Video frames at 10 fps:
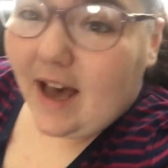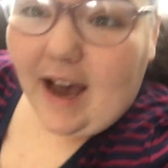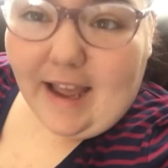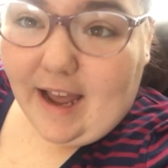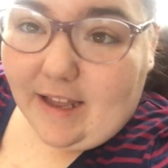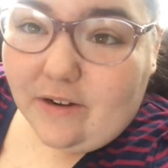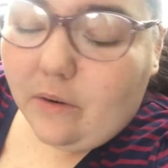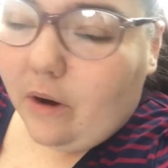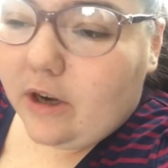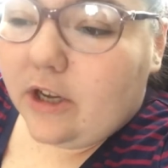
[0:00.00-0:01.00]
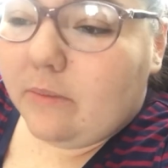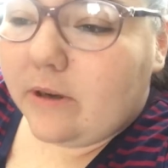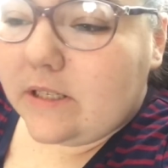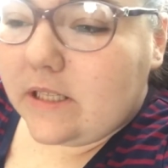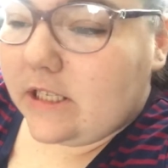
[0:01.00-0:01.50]
I had no
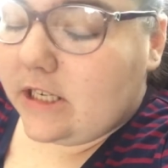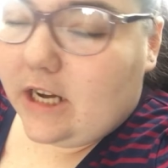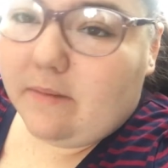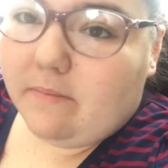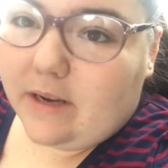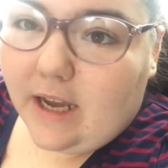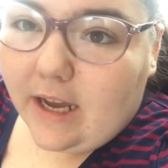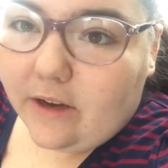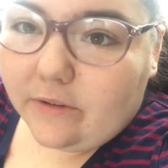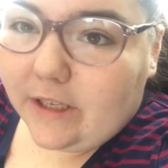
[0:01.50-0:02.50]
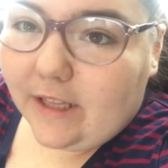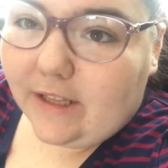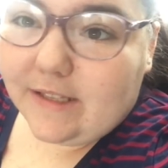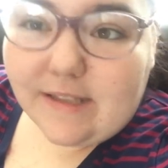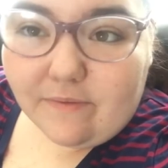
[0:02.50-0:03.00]
audiobooks at the time, but I only had
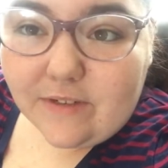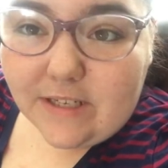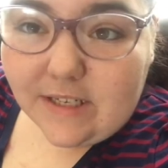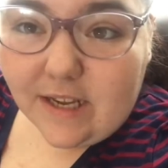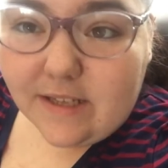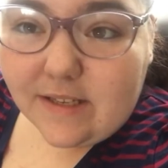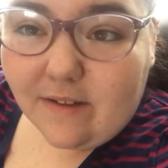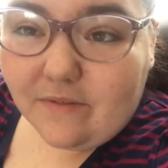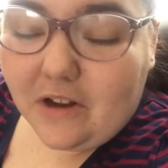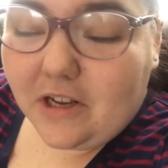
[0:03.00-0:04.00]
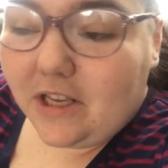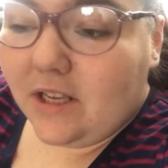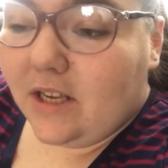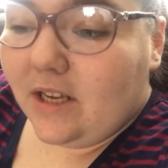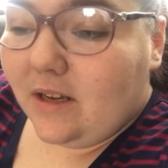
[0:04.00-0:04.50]
like 17 days left on it
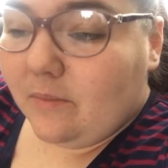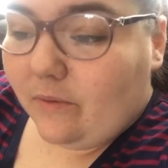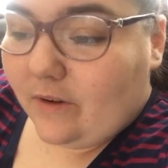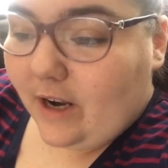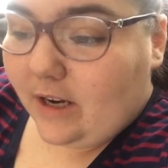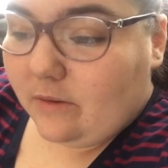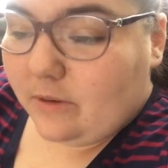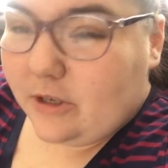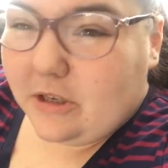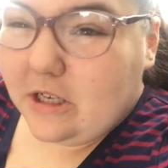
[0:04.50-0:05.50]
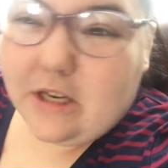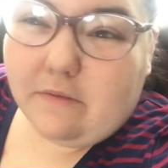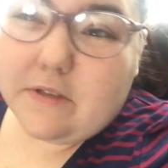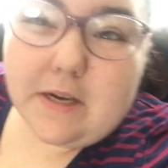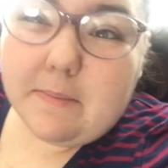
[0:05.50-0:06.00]
before I had to return it, and I
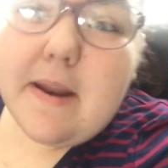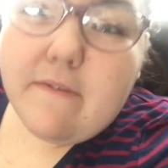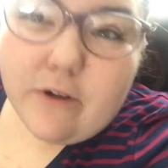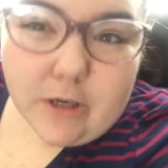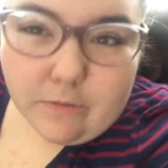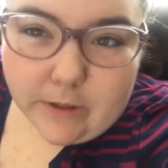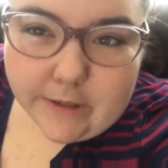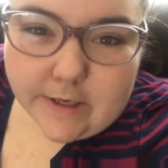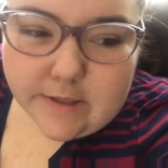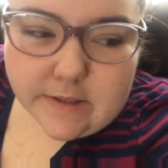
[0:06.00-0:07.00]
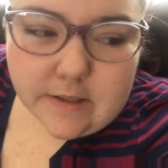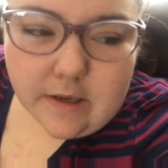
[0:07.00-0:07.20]
was like, I'm never gonna read this.